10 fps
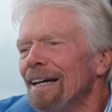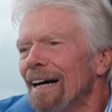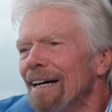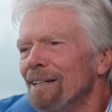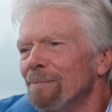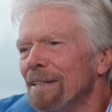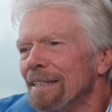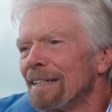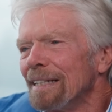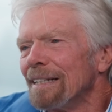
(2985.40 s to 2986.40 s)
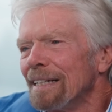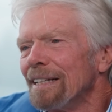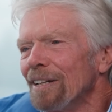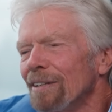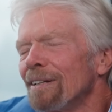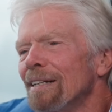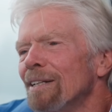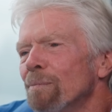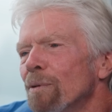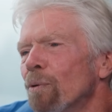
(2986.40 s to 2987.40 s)
Uh, it's, it, it, you know,
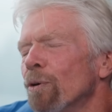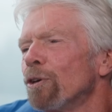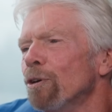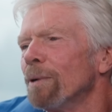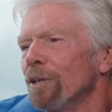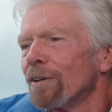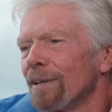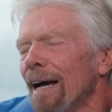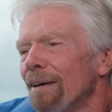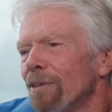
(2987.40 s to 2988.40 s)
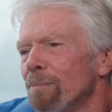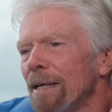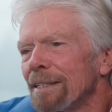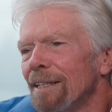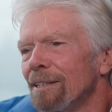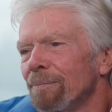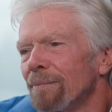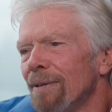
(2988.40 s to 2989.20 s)
the, the, more humor you can have, the better.